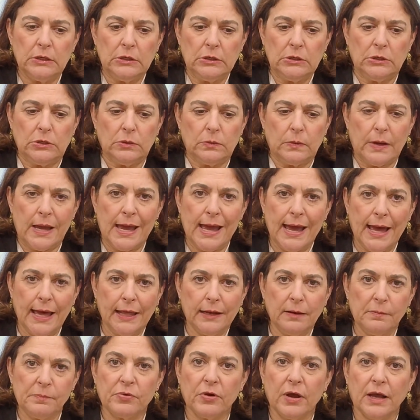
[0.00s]
you
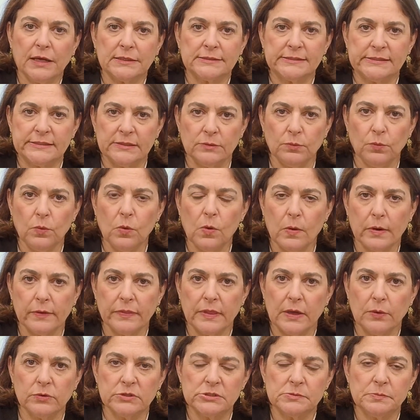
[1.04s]
had a proxy war
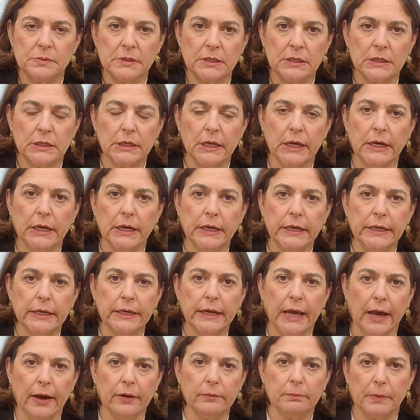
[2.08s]
that was being carried
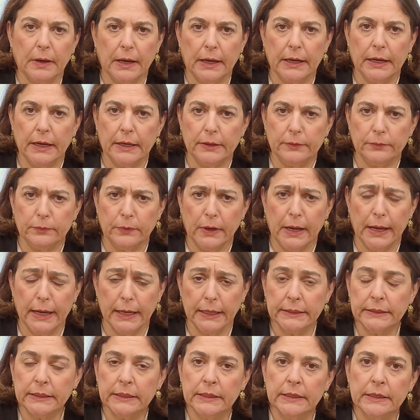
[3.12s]
out by
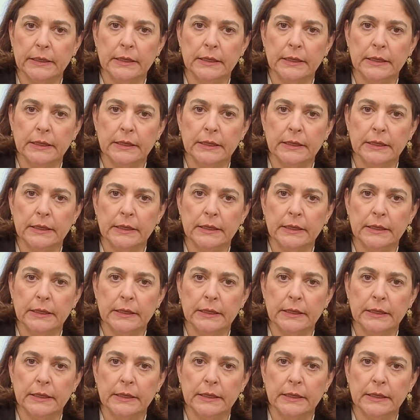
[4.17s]
Iran